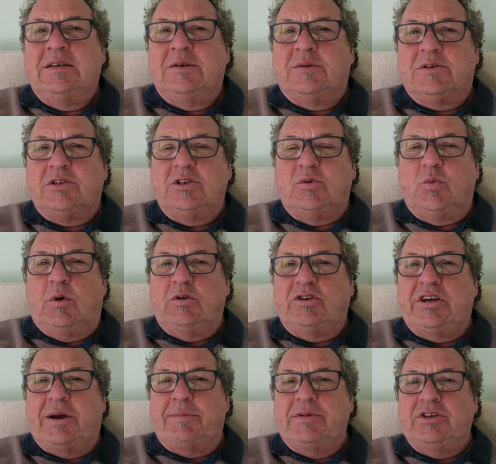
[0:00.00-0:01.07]
watching the World
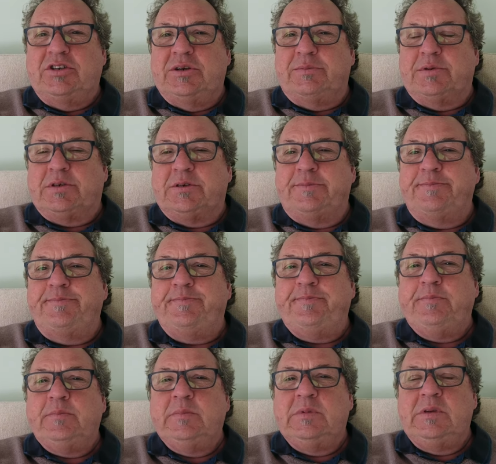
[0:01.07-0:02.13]
Championships.
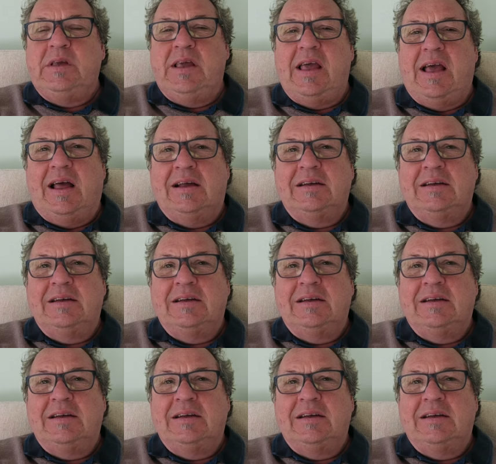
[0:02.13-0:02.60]
Yeah.